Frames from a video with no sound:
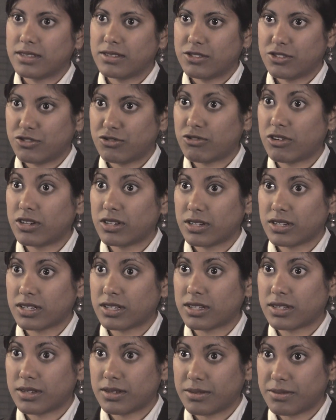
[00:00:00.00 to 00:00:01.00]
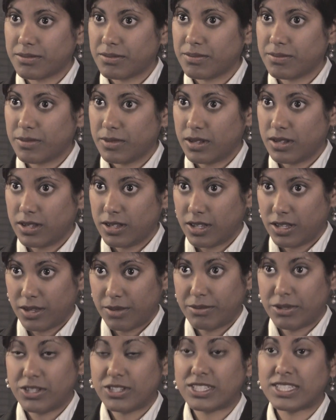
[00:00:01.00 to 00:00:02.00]
stronger
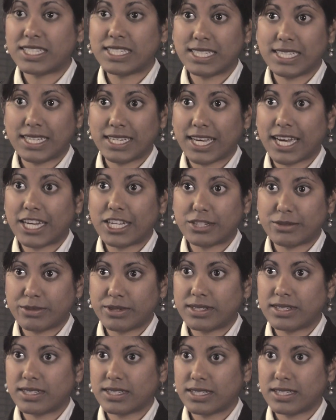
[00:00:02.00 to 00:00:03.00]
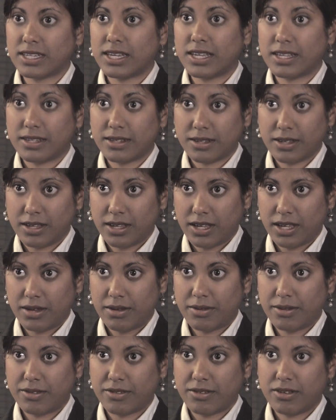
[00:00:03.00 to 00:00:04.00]
community engagement and
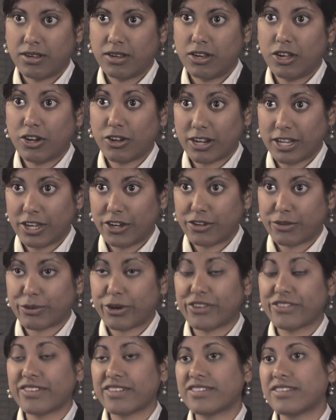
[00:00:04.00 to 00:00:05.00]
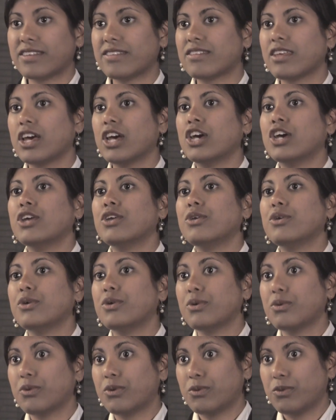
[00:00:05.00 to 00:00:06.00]
locally owned processes,
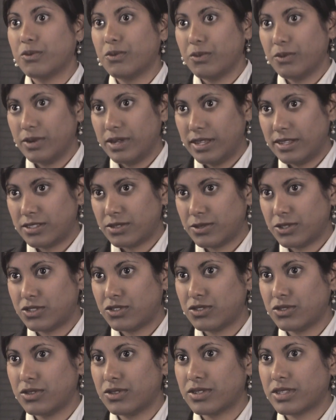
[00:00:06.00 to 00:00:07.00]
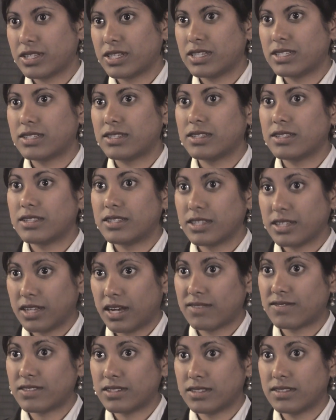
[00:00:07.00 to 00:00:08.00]
you need to ensure that the
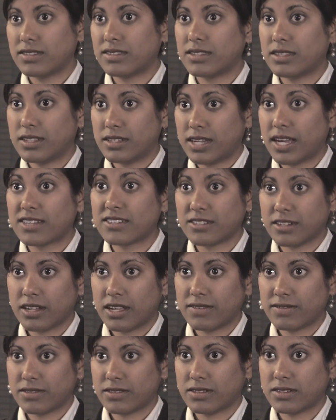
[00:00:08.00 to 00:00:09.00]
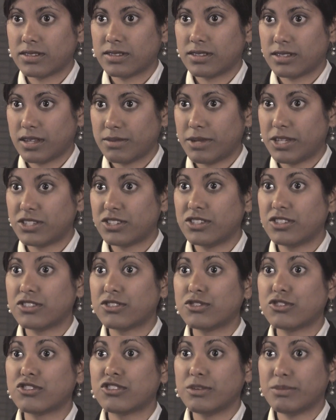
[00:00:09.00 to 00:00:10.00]
governance and the national level dimension
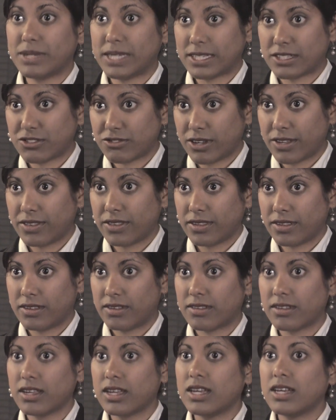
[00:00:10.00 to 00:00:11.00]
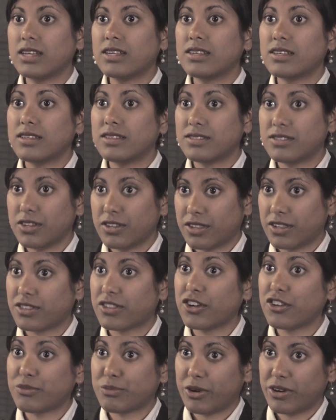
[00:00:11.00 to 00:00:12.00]
is also being strengthened, so
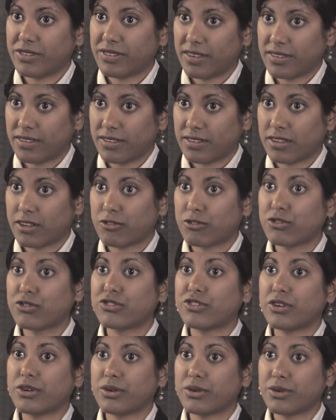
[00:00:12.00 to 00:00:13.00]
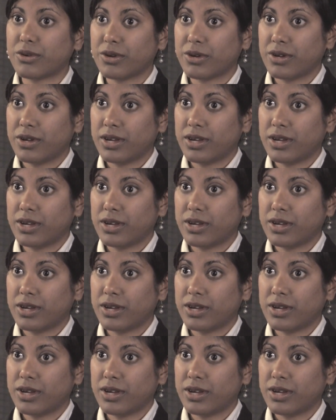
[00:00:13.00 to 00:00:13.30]
that those processes are also